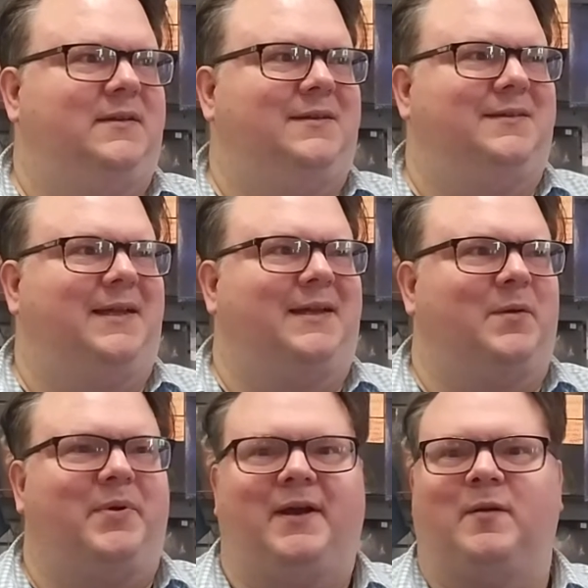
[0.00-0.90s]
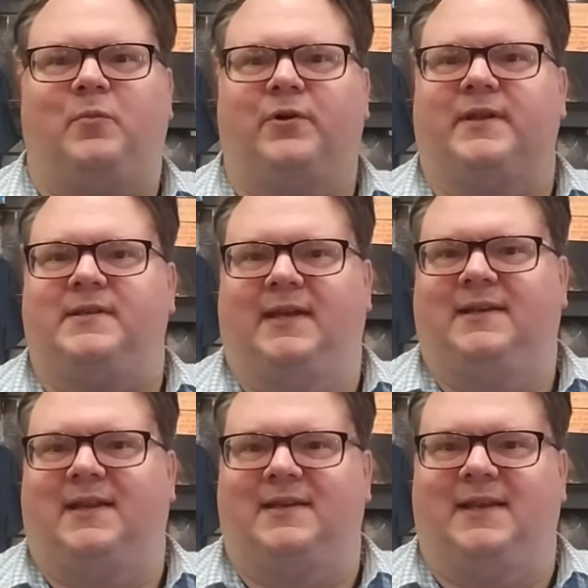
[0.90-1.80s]
they compare it more to Dead
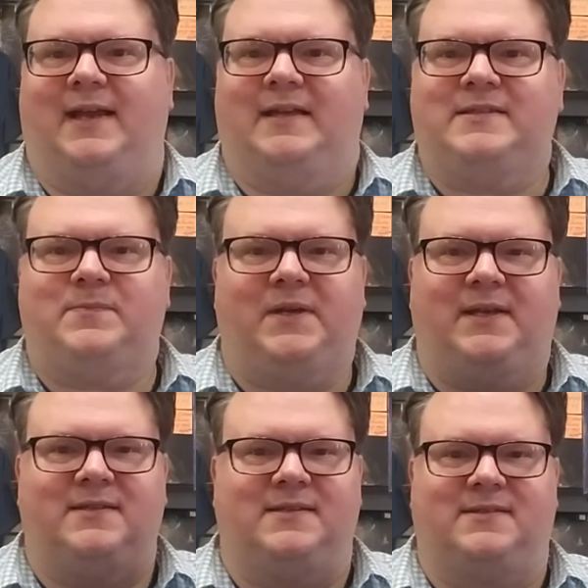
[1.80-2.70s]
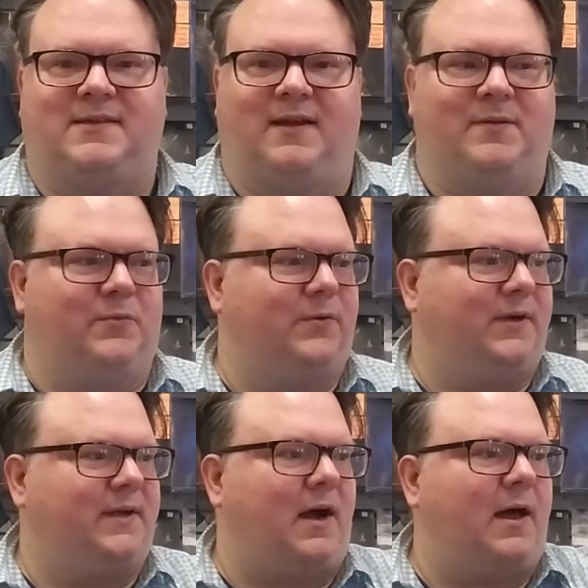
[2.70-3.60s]
Can Dance because it's gone more
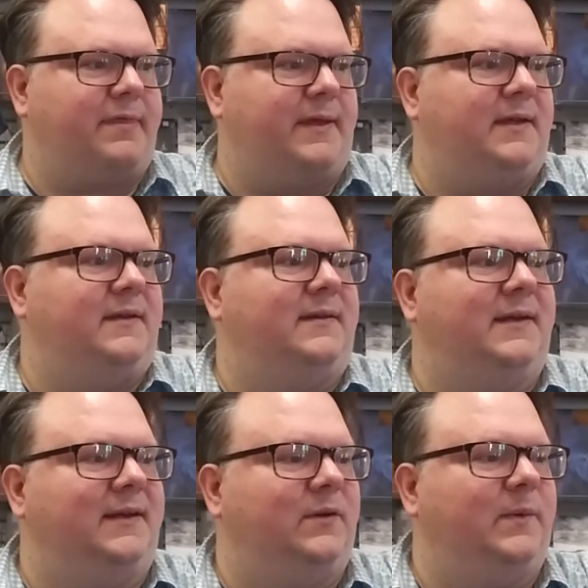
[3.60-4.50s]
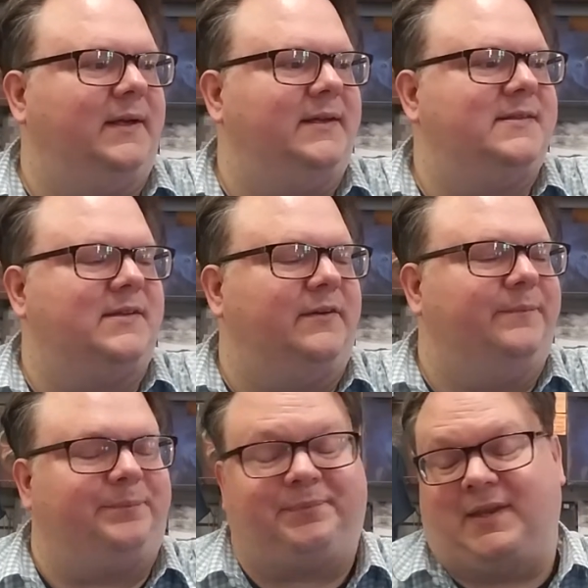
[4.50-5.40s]
gothy in a way. So
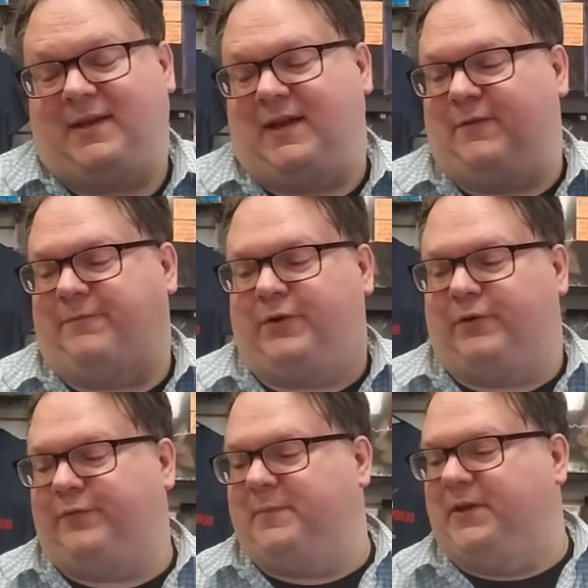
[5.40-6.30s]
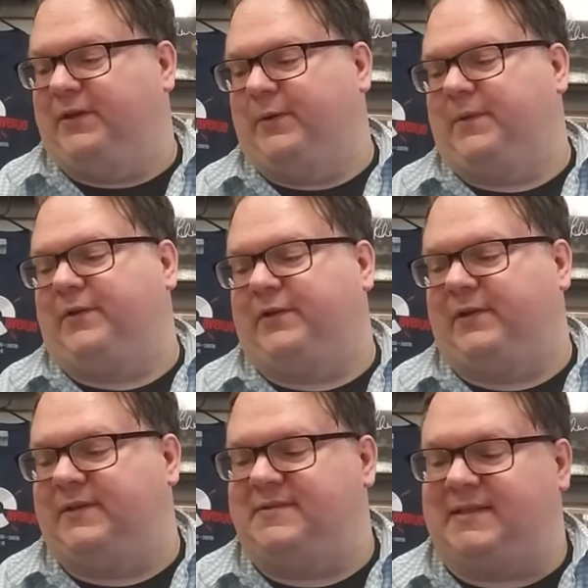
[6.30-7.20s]
if you're familiar with
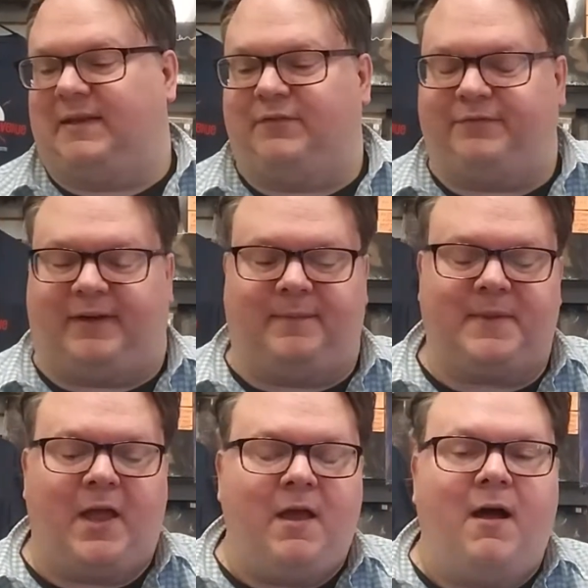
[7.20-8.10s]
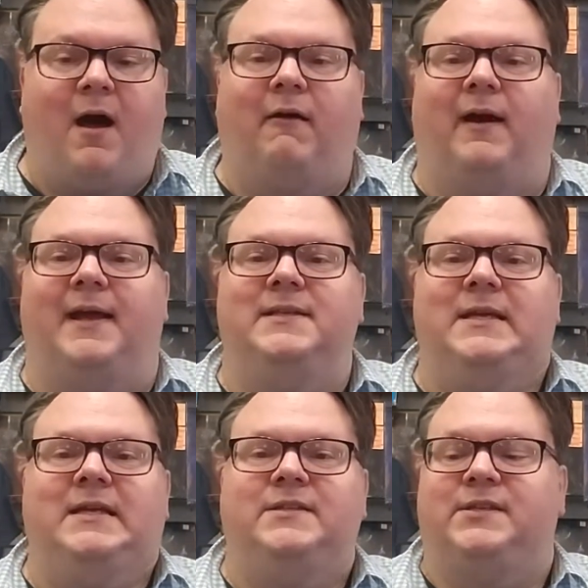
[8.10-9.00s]
Hercules and Love Affair. All right,
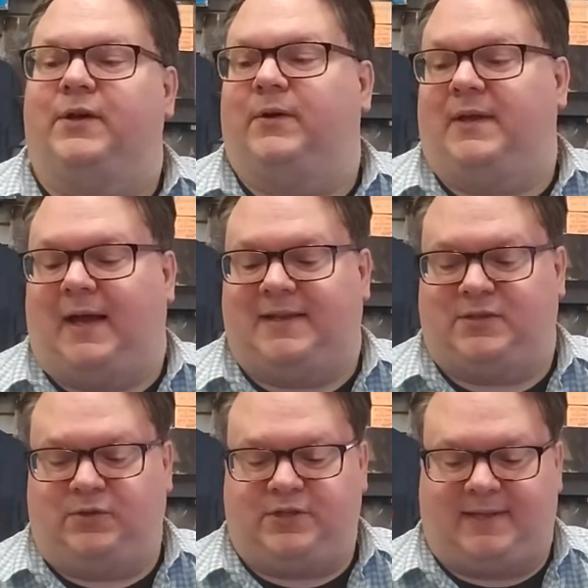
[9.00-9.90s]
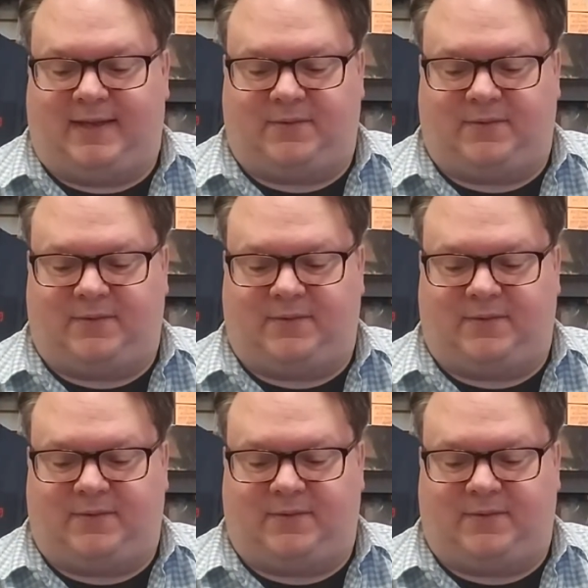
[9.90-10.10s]
so I told you that